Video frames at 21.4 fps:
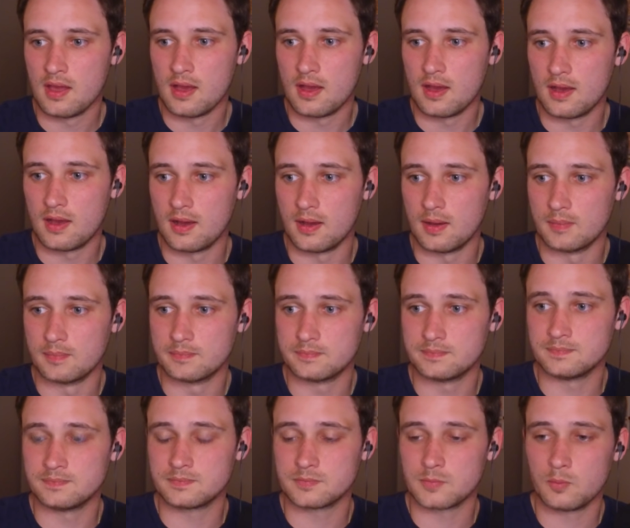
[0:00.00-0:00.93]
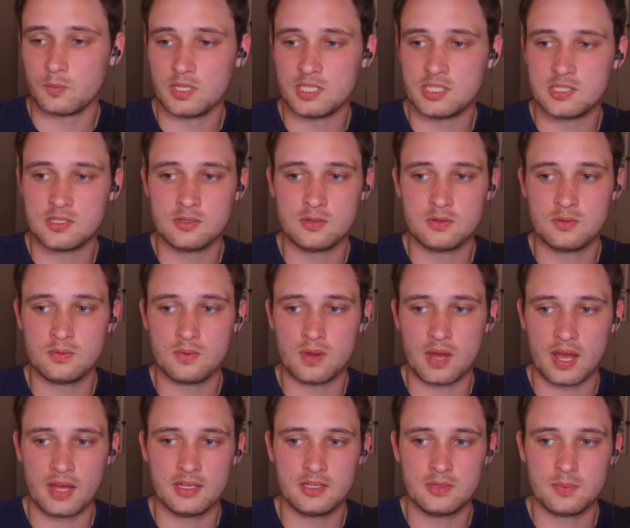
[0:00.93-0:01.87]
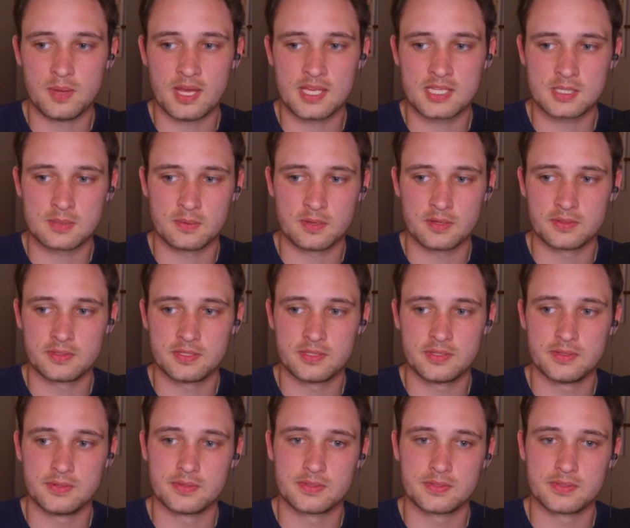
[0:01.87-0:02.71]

I do basketball too,